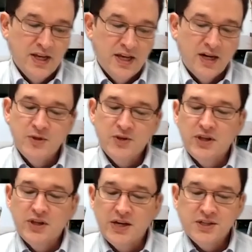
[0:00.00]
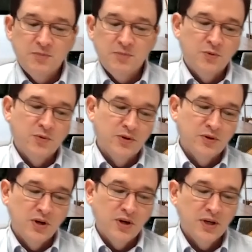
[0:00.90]
And I mentioned last time when we were
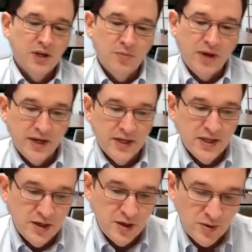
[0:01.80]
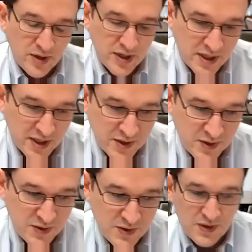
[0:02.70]
talking about it,
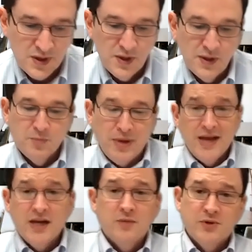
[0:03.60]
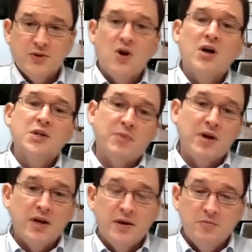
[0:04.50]
the backup is caused
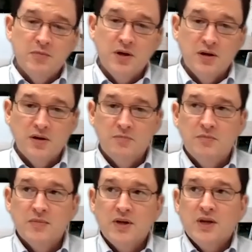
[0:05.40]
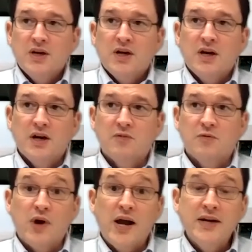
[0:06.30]
by a
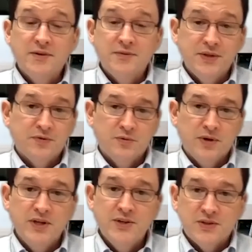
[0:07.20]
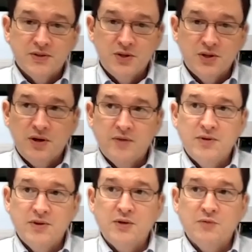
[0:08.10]
variety of different reasons,
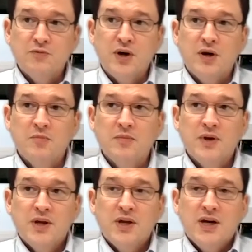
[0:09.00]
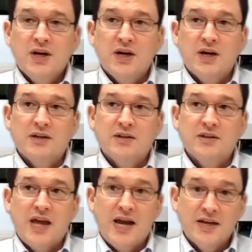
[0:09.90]
everything from
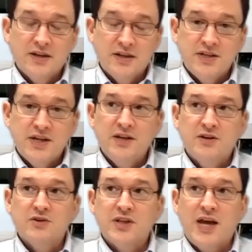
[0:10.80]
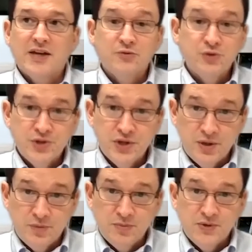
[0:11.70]
lack of containers, lack of
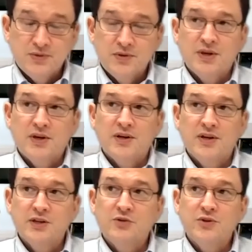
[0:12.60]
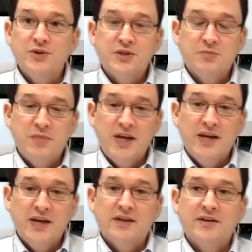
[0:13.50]
ships, increased
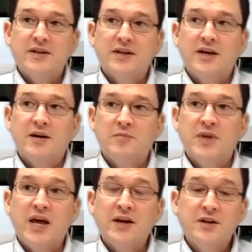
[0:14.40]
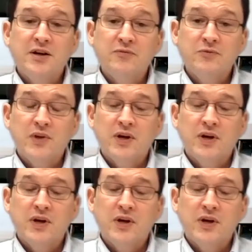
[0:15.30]
demand, not enough